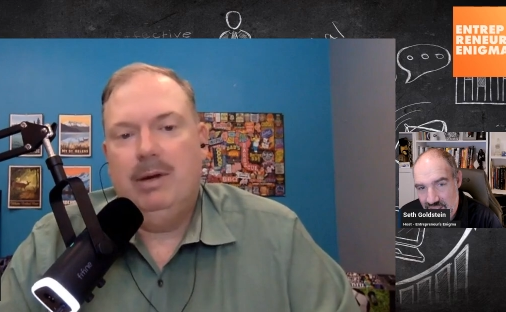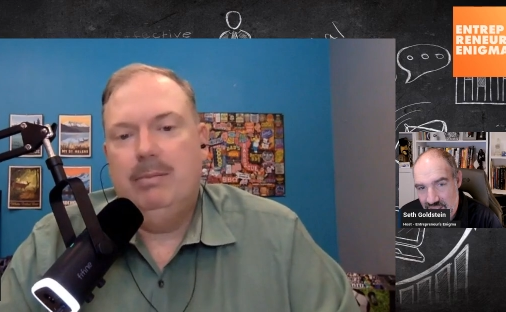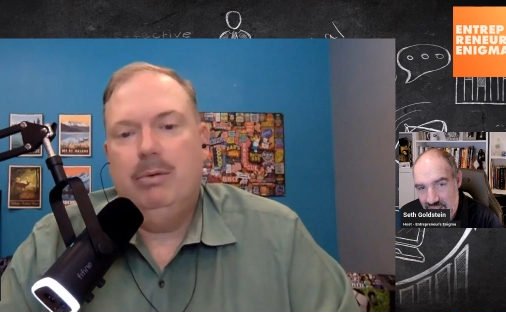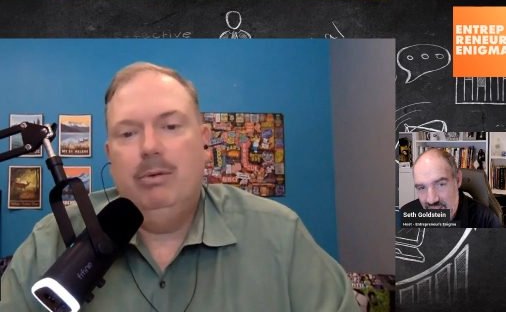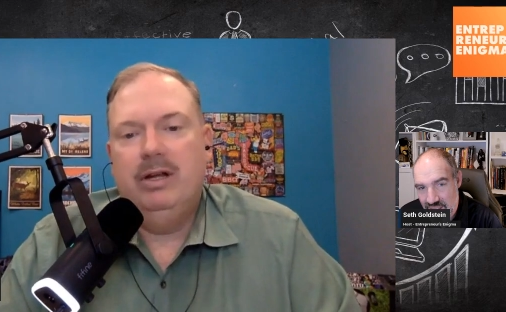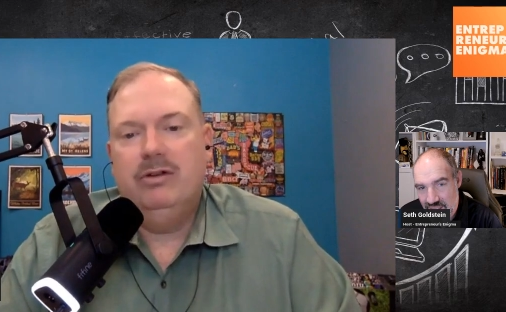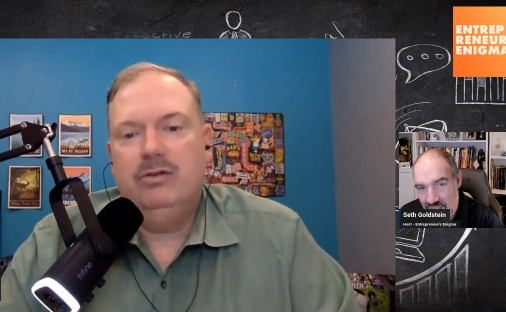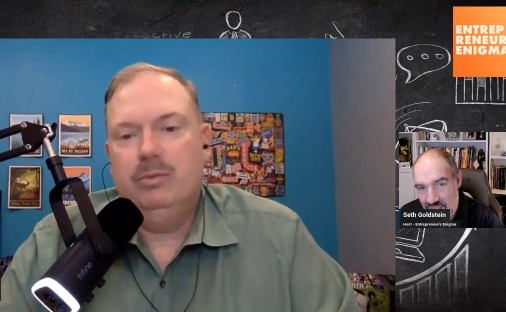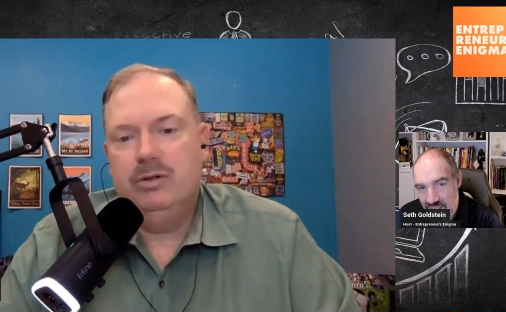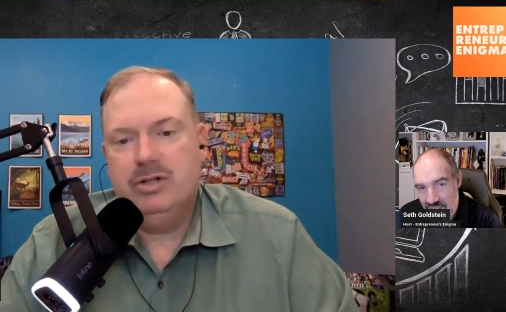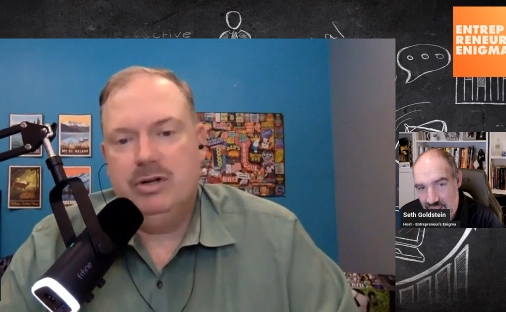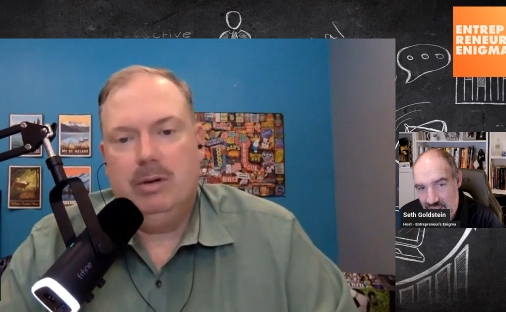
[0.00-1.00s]
Speaker 1: points, which
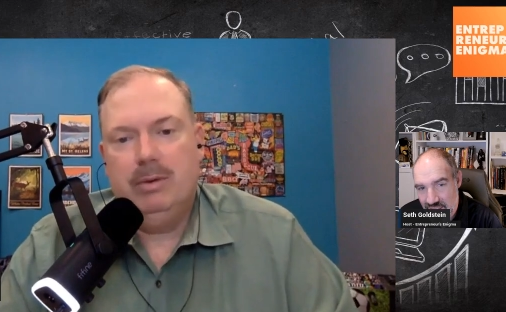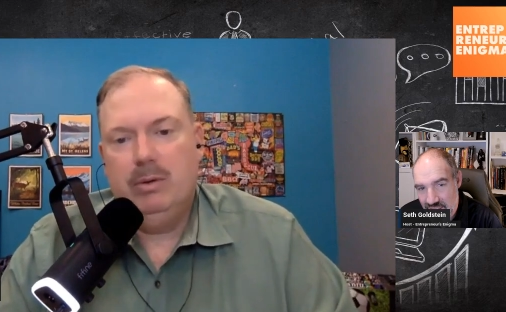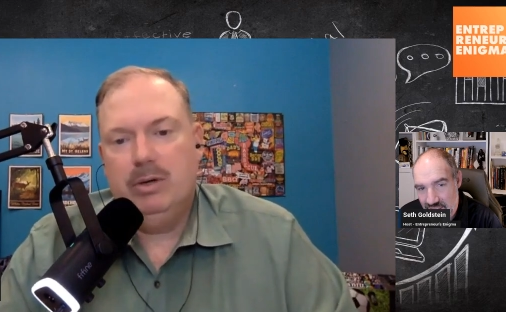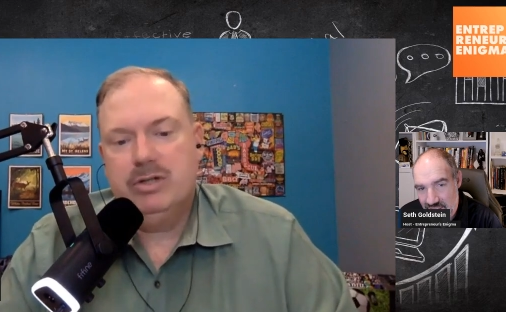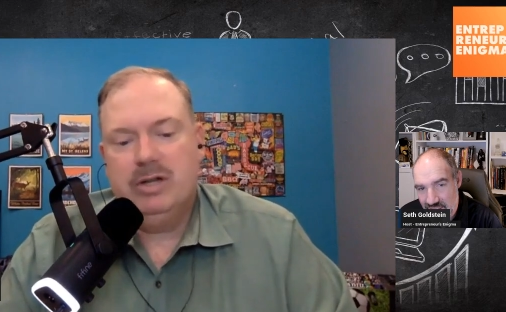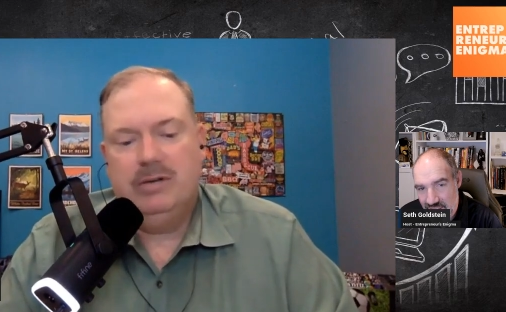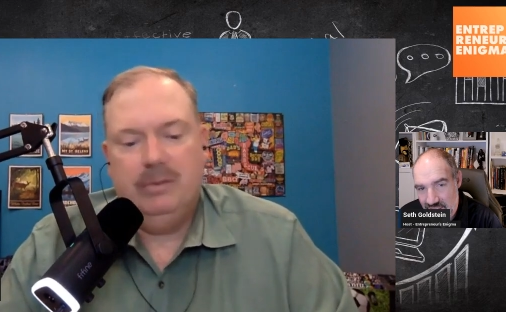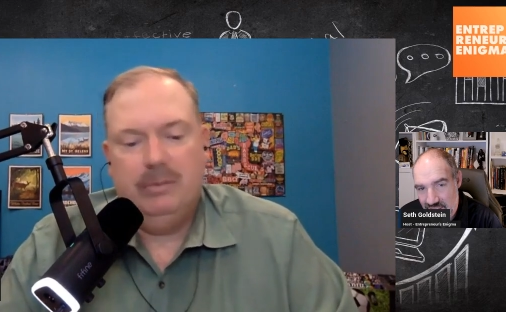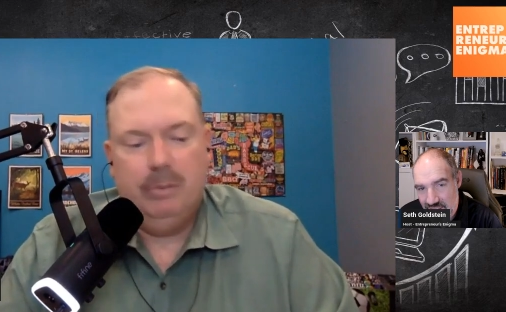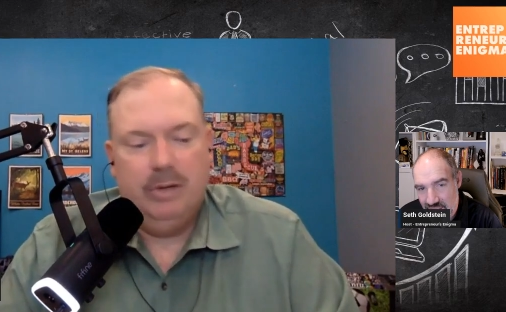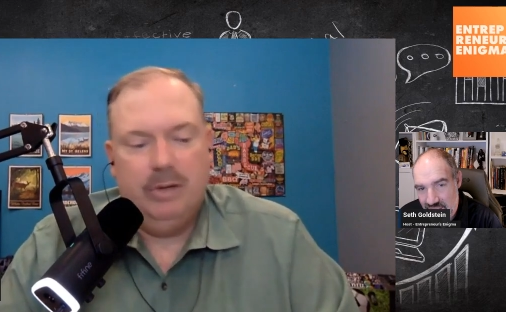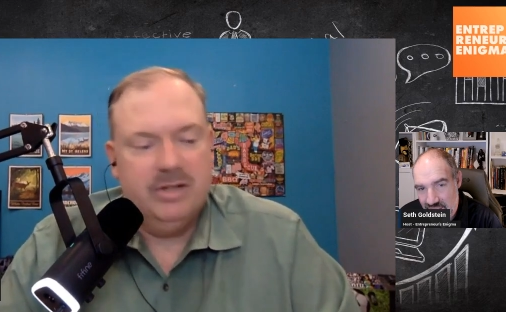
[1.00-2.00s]
the Army works off a
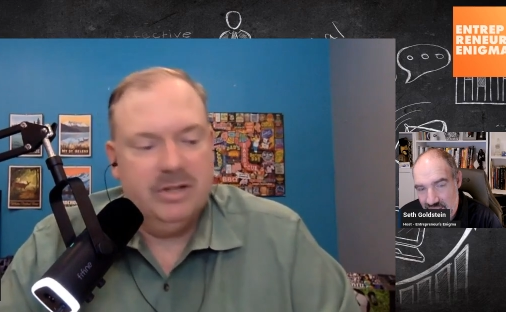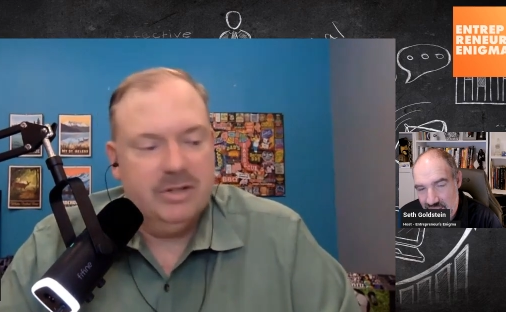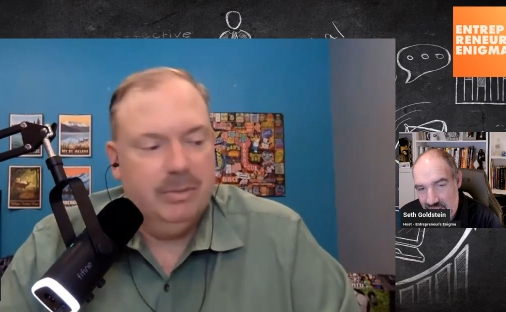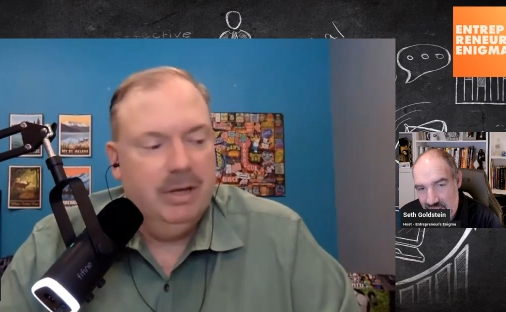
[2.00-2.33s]
point system.